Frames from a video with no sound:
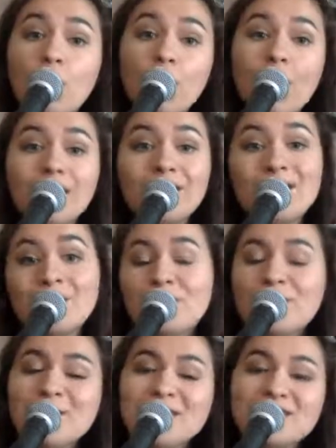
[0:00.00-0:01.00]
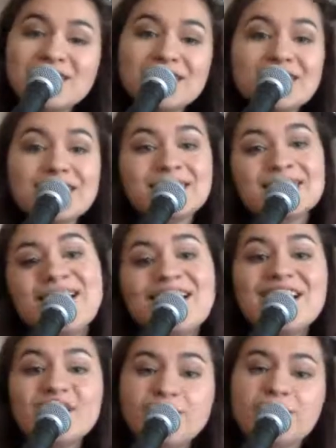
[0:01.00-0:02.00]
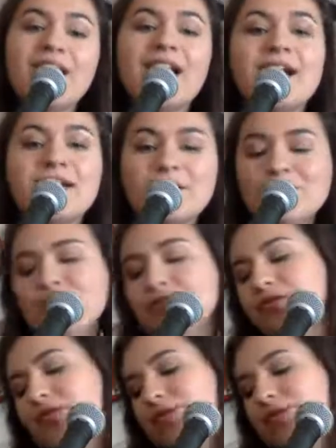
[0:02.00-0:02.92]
While I'm punching this 9 to 5